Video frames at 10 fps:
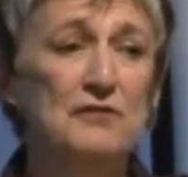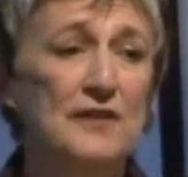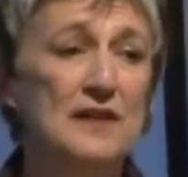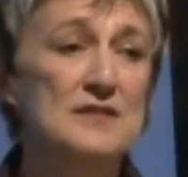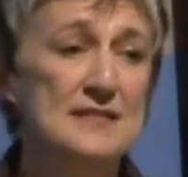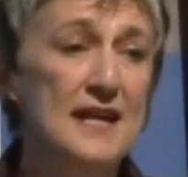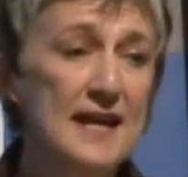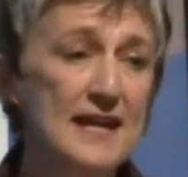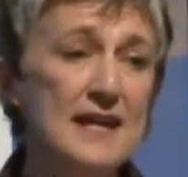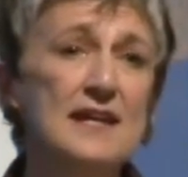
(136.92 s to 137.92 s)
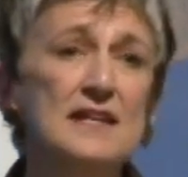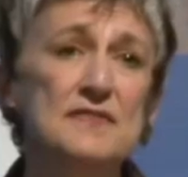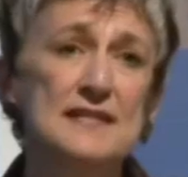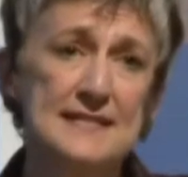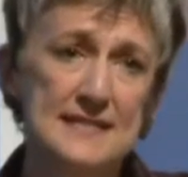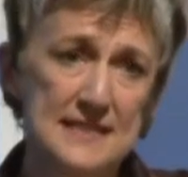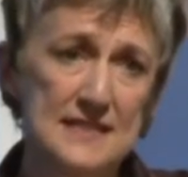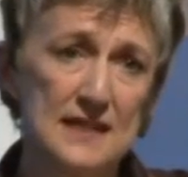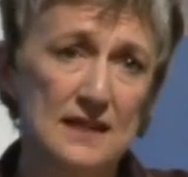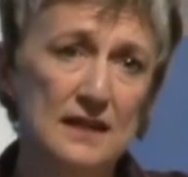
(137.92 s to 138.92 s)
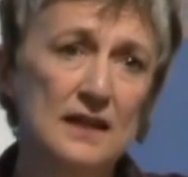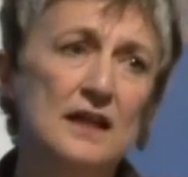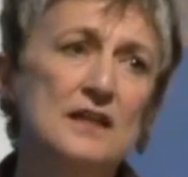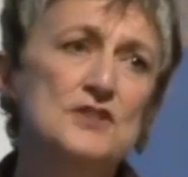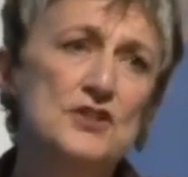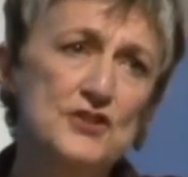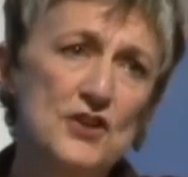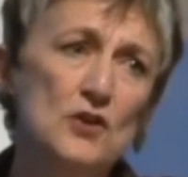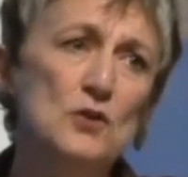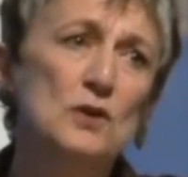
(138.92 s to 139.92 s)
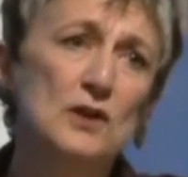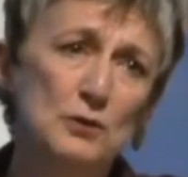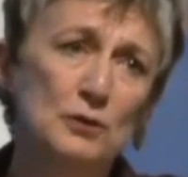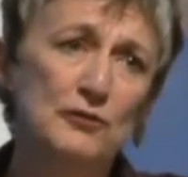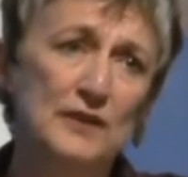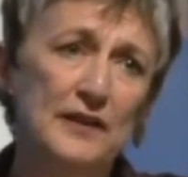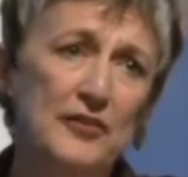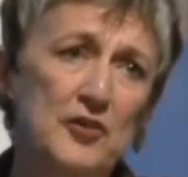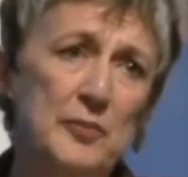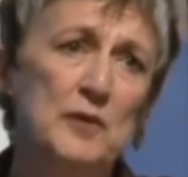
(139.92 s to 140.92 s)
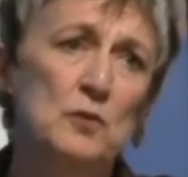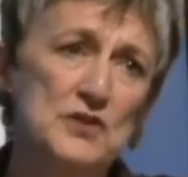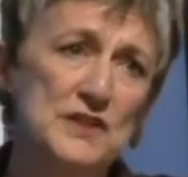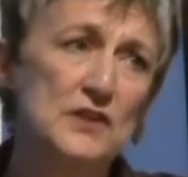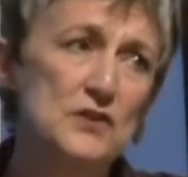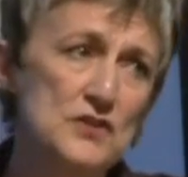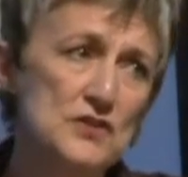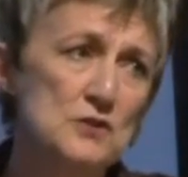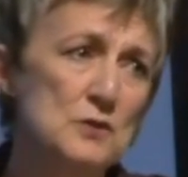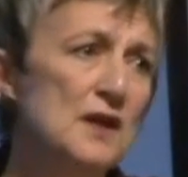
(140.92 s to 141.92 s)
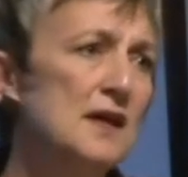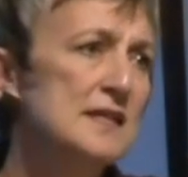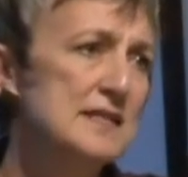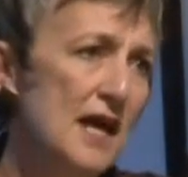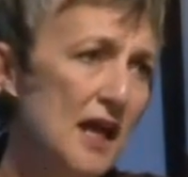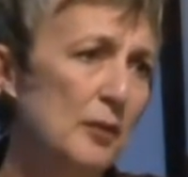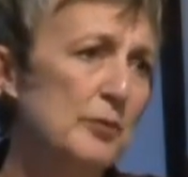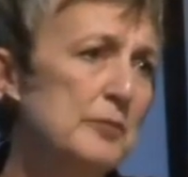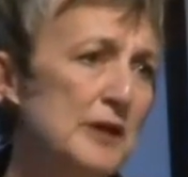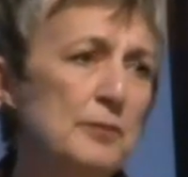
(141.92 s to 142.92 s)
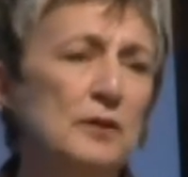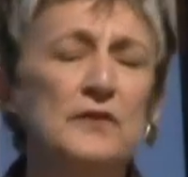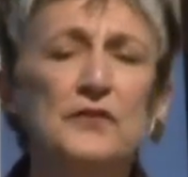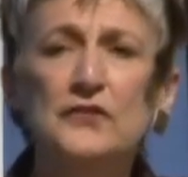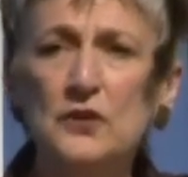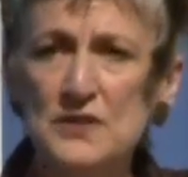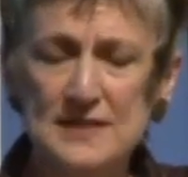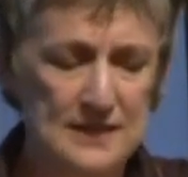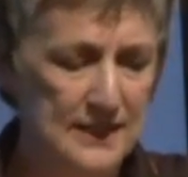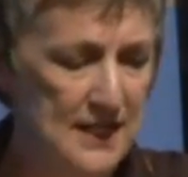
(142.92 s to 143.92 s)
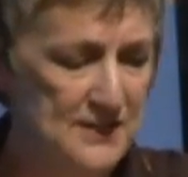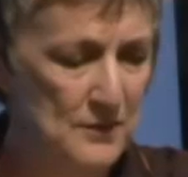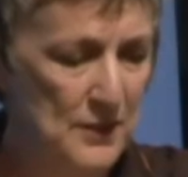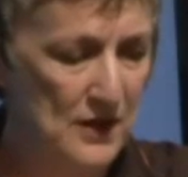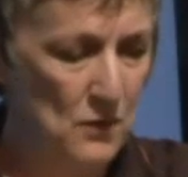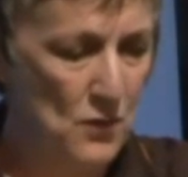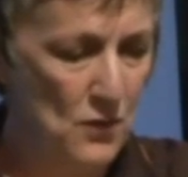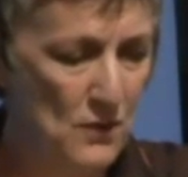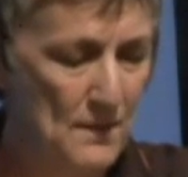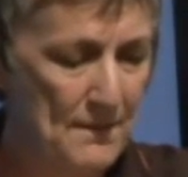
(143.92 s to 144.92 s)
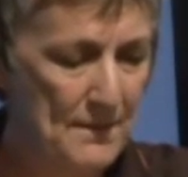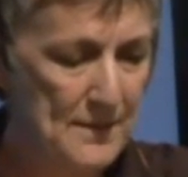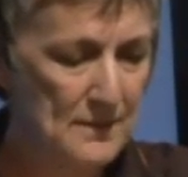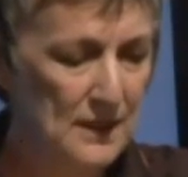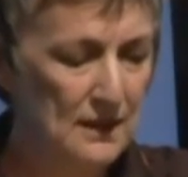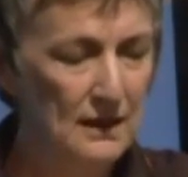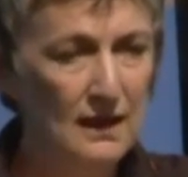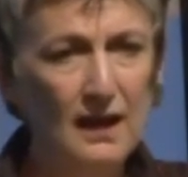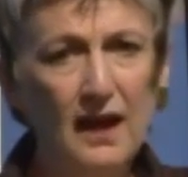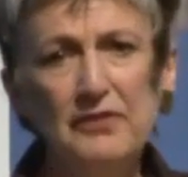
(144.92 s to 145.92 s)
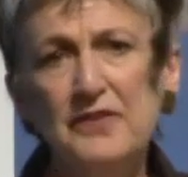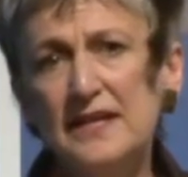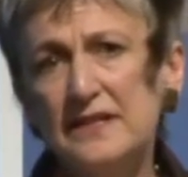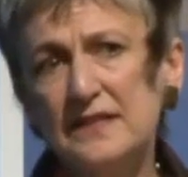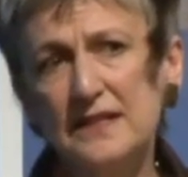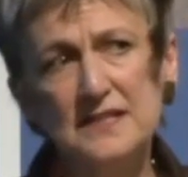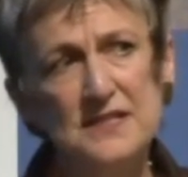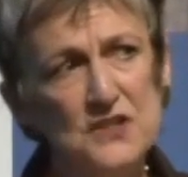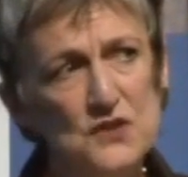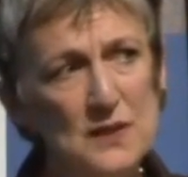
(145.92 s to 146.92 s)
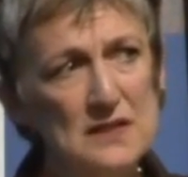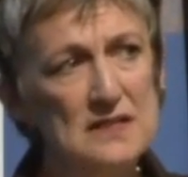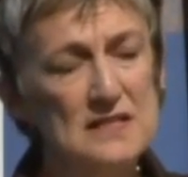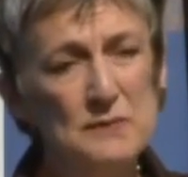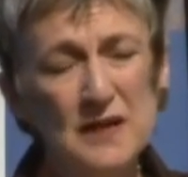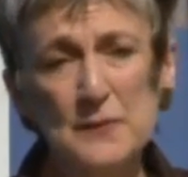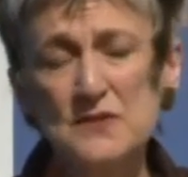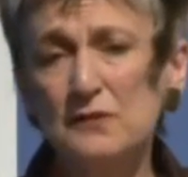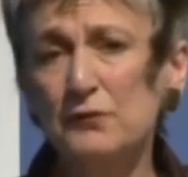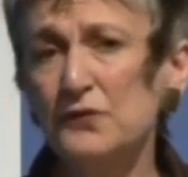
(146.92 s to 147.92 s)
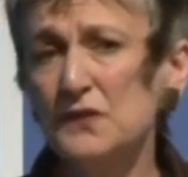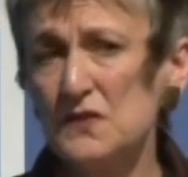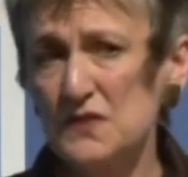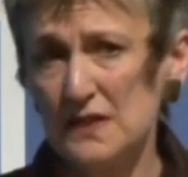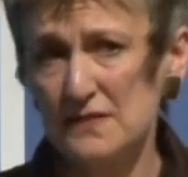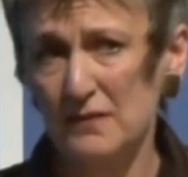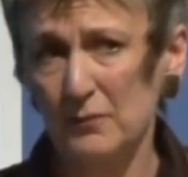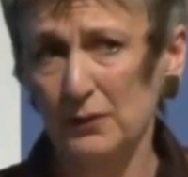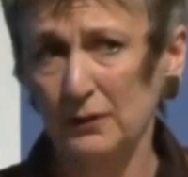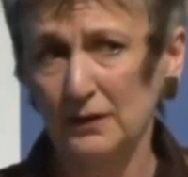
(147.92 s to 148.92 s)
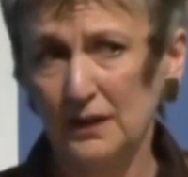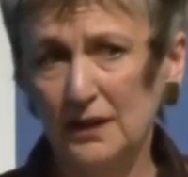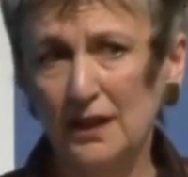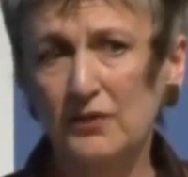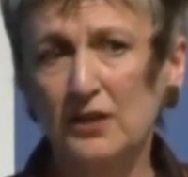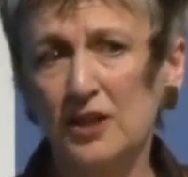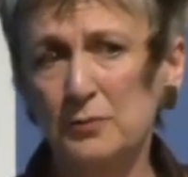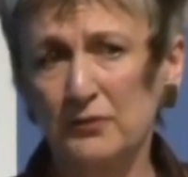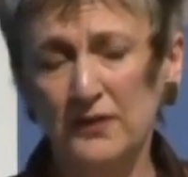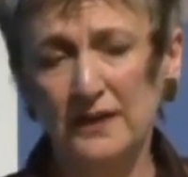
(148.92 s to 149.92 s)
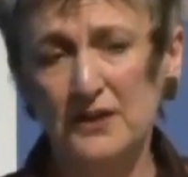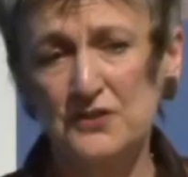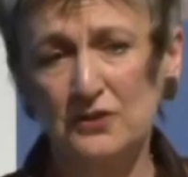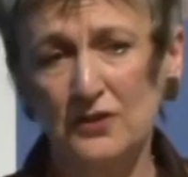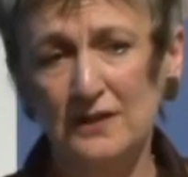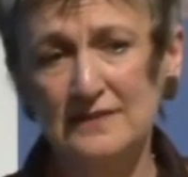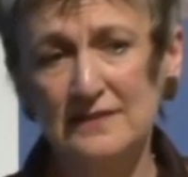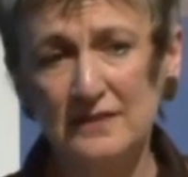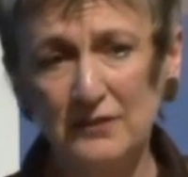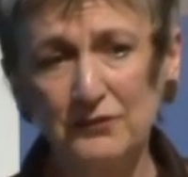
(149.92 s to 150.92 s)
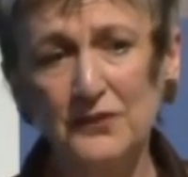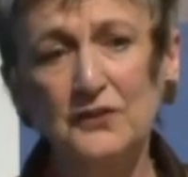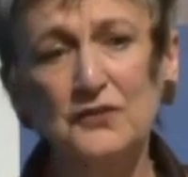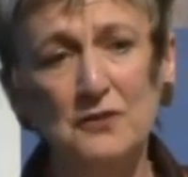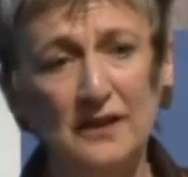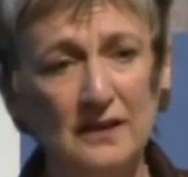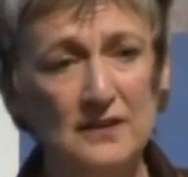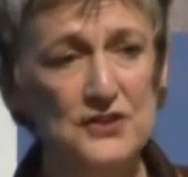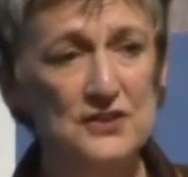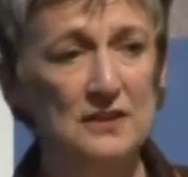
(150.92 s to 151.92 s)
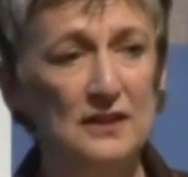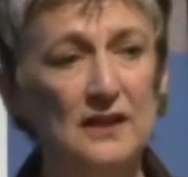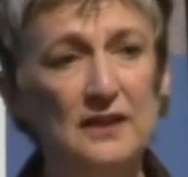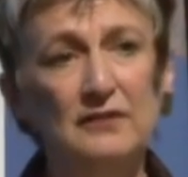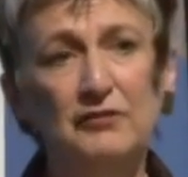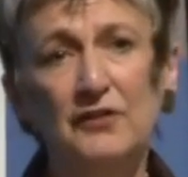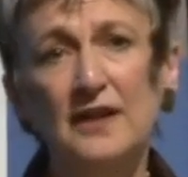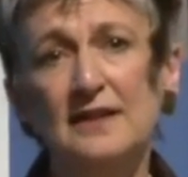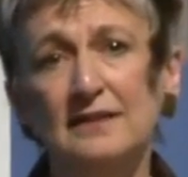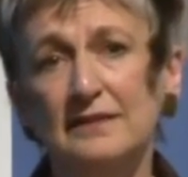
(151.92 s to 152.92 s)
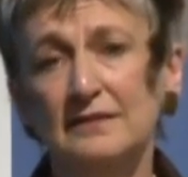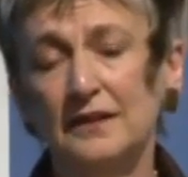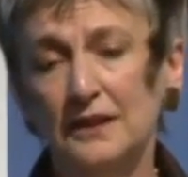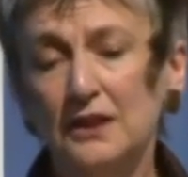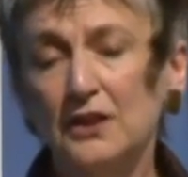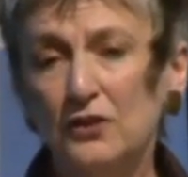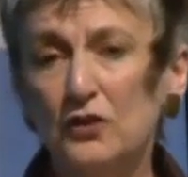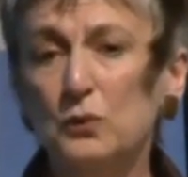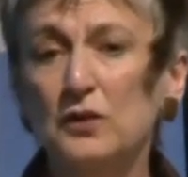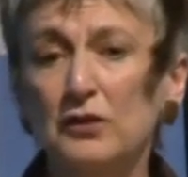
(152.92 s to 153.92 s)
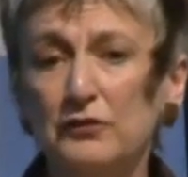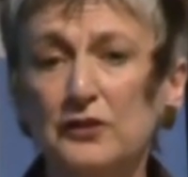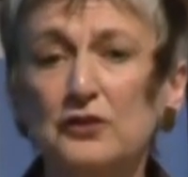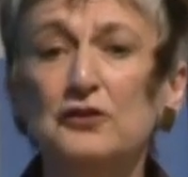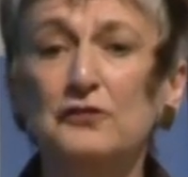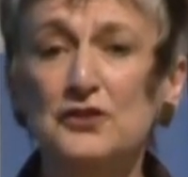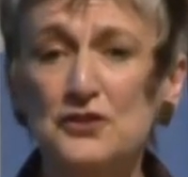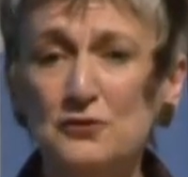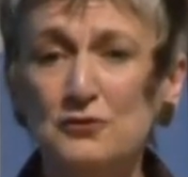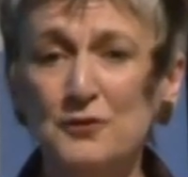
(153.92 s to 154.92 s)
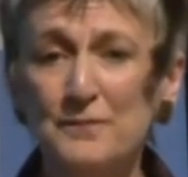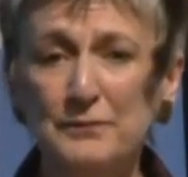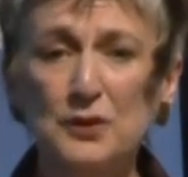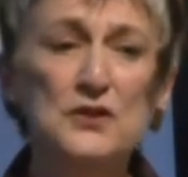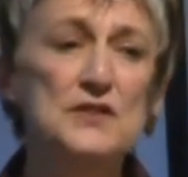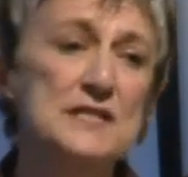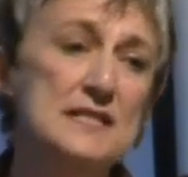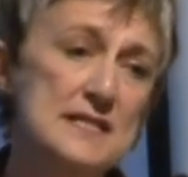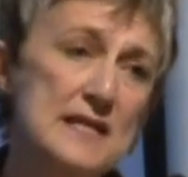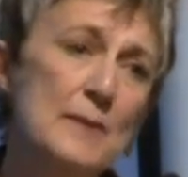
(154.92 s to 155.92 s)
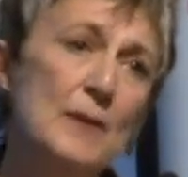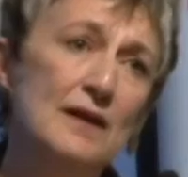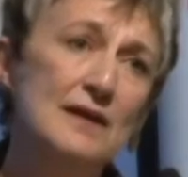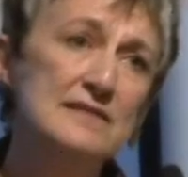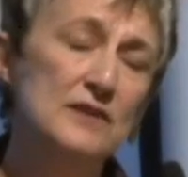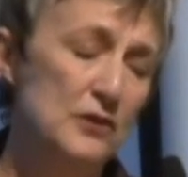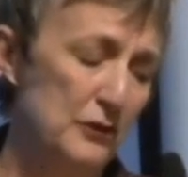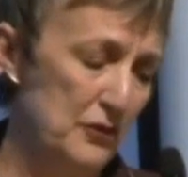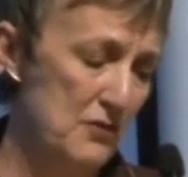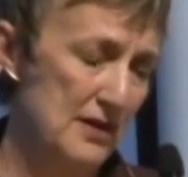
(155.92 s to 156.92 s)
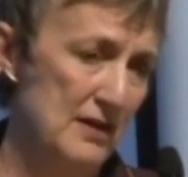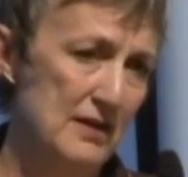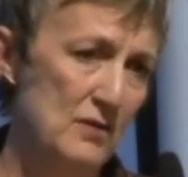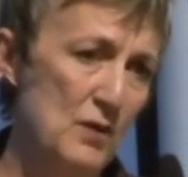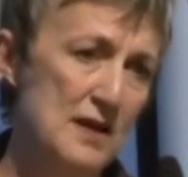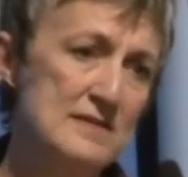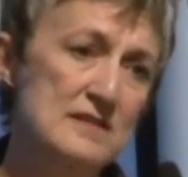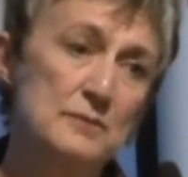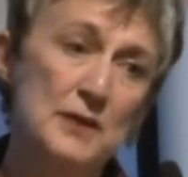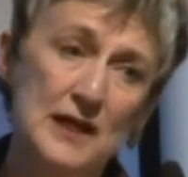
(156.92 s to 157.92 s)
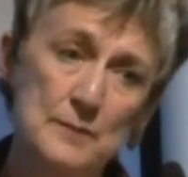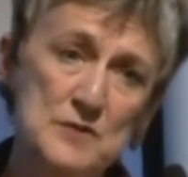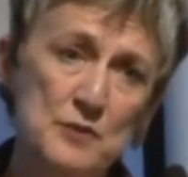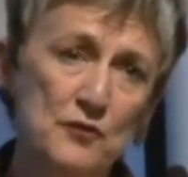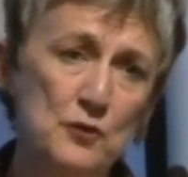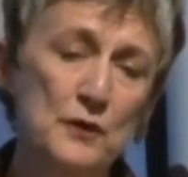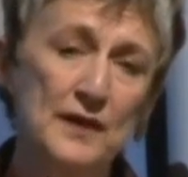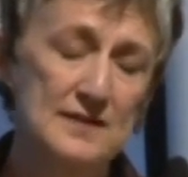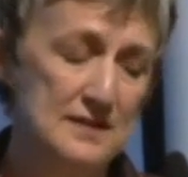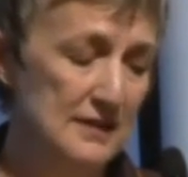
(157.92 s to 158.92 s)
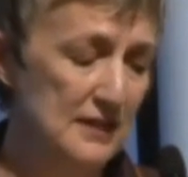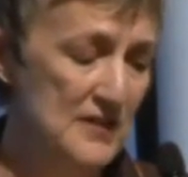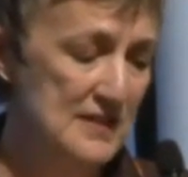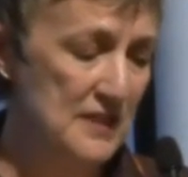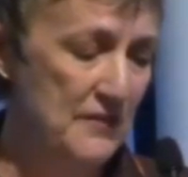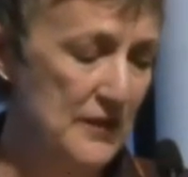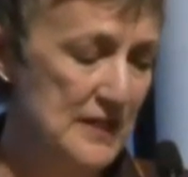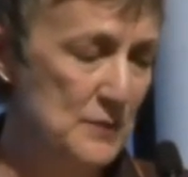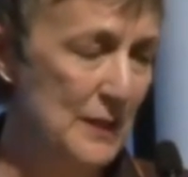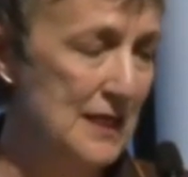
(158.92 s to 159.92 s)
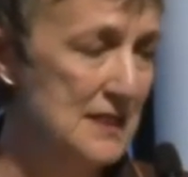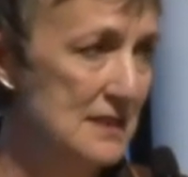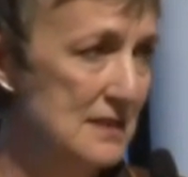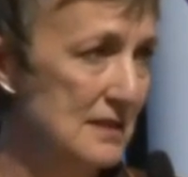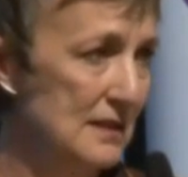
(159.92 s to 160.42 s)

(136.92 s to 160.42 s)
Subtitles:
founded here in this city, to show local philanthropy what it could do to help people so dislocated by war. And then in the 1920s, perhaps our first example of a global financial crisis, our first recognition that finance could work for good for sure, but could destabilise and could threaten in ways that perhaps before that none of us had ever expected.